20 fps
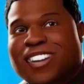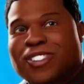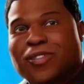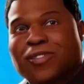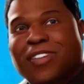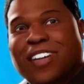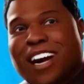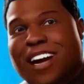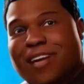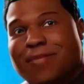
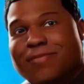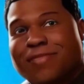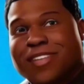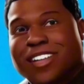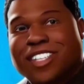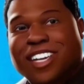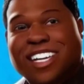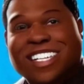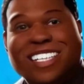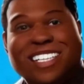So yeah,
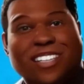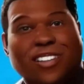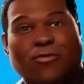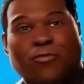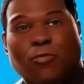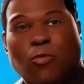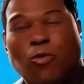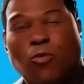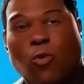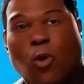Jesse
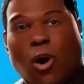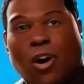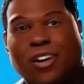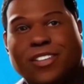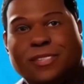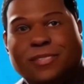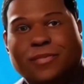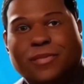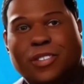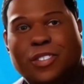Livermore
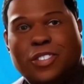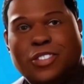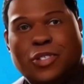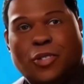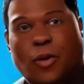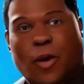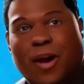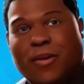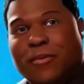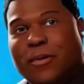walked,
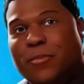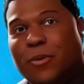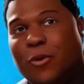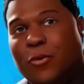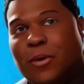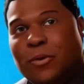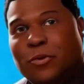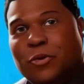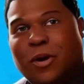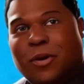so every
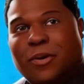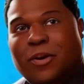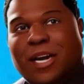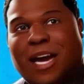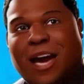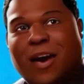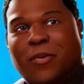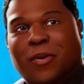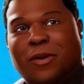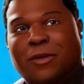blown-up trader
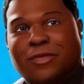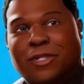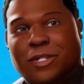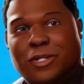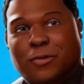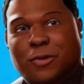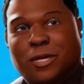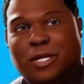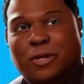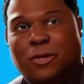account on
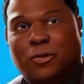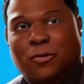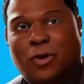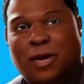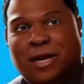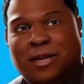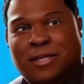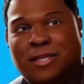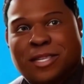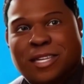FinTwit could
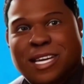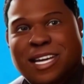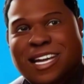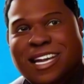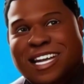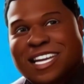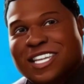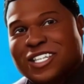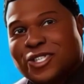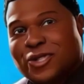run.
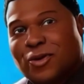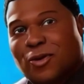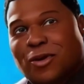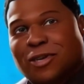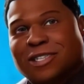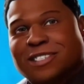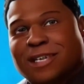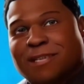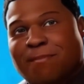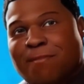His
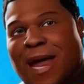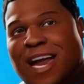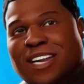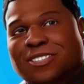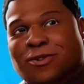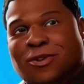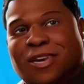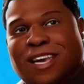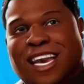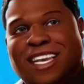story is a
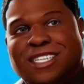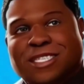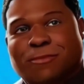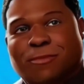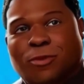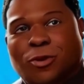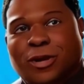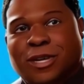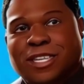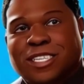masterclass in
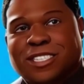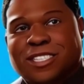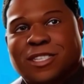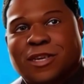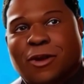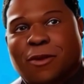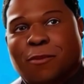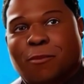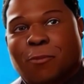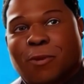brilliance,
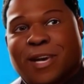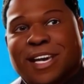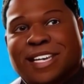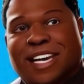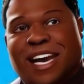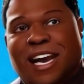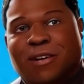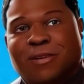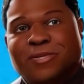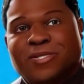
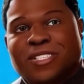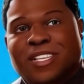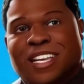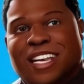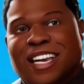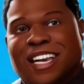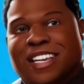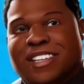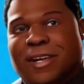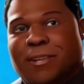breakdowns,
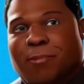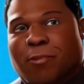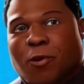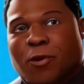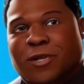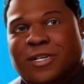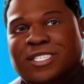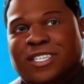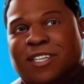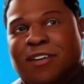and the
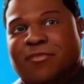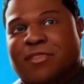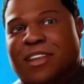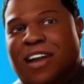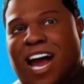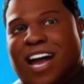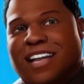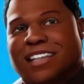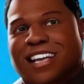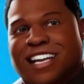importance of
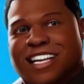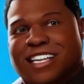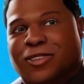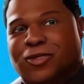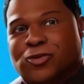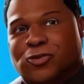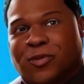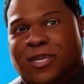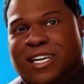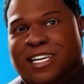not letting
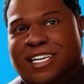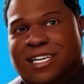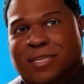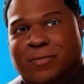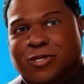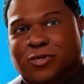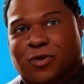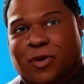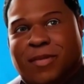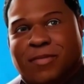your trading
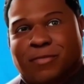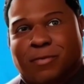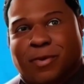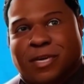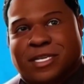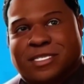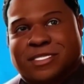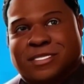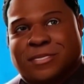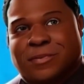demon drive the
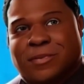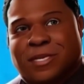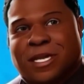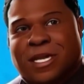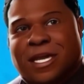bus.